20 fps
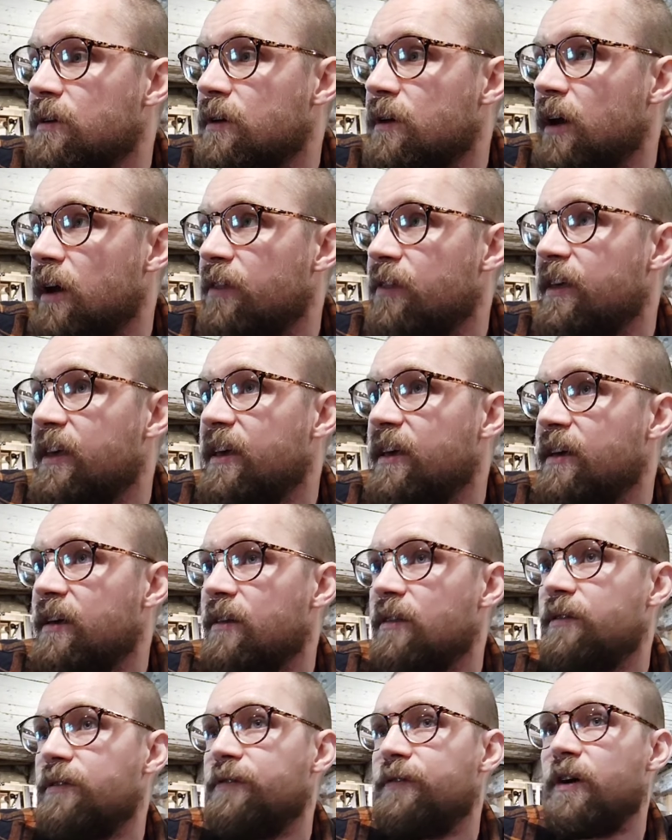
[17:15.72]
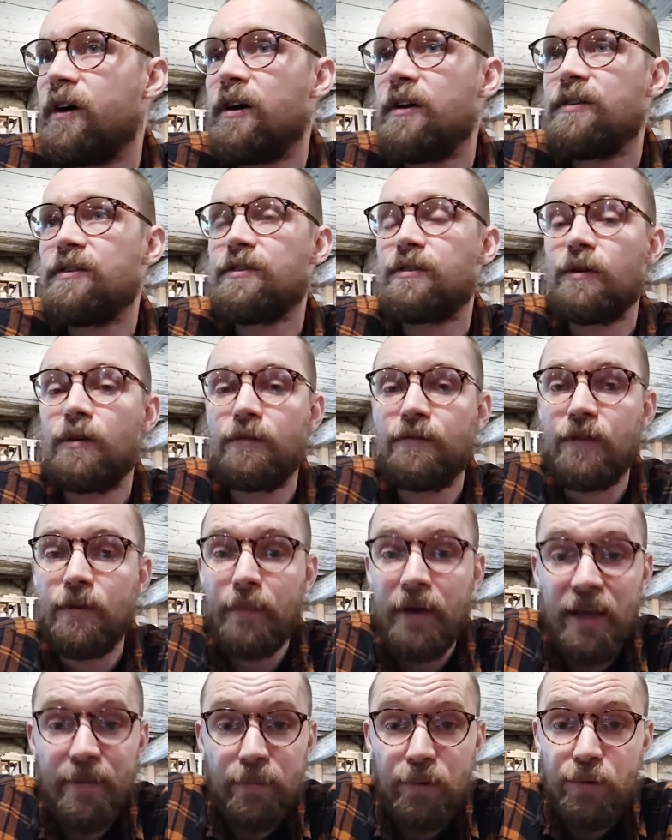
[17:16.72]
I think the first of the
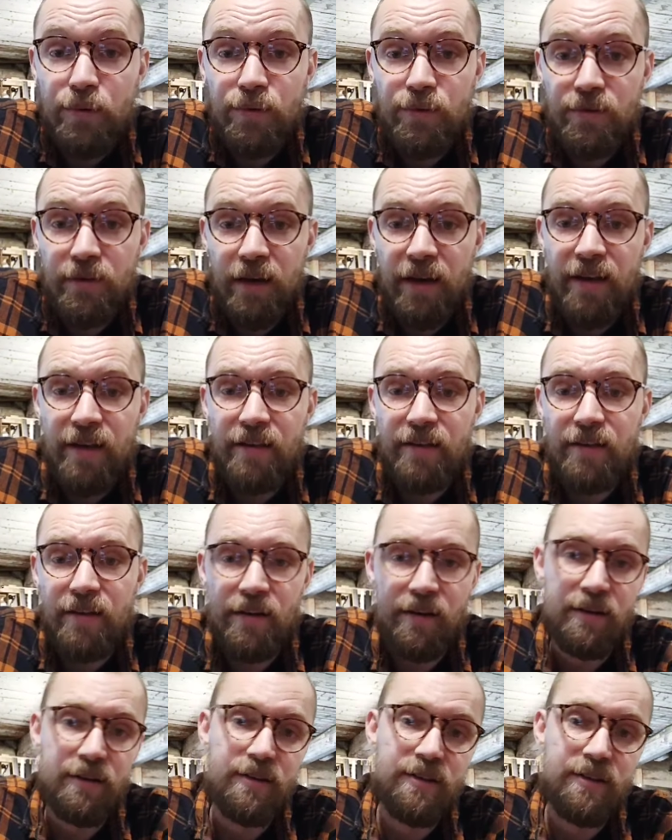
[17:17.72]
maples I can